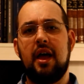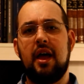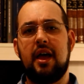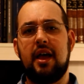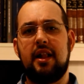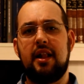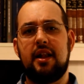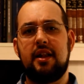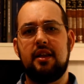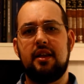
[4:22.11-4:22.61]

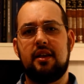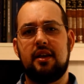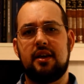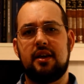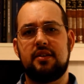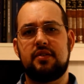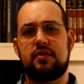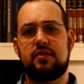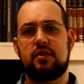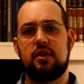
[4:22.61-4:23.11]
In any
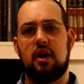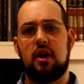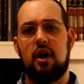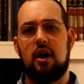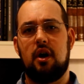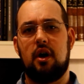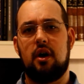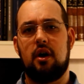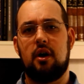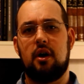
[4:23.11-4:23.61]
case,
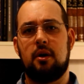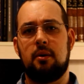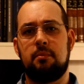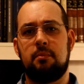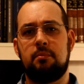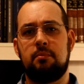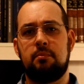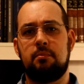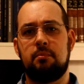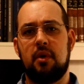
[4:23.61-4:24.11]

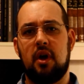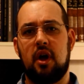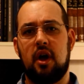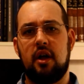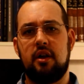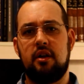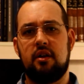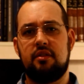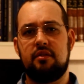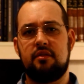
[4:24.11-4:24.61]

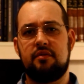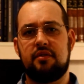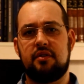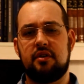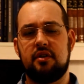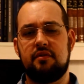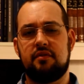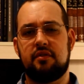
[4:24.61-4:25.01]
another very,